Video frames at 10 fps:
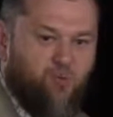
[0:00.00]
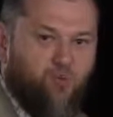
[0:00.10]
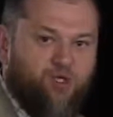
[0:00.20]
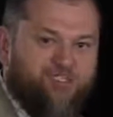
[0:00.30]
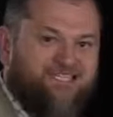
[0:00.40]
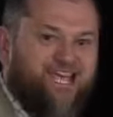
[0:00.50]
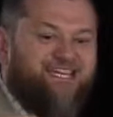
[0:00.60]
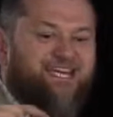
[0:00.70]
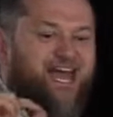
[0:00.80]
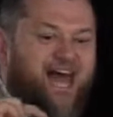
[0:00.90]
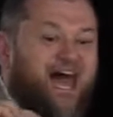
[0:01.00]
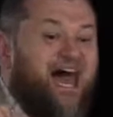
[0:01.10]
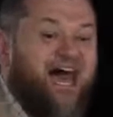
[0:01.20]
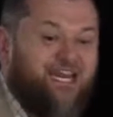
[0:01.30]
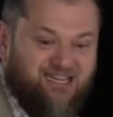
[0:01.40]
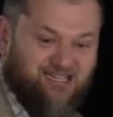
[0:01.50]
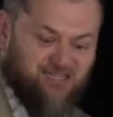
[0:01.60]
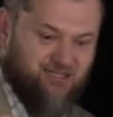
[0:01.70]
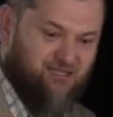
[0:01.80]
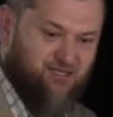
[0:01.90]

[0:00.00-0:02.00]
What's at the heart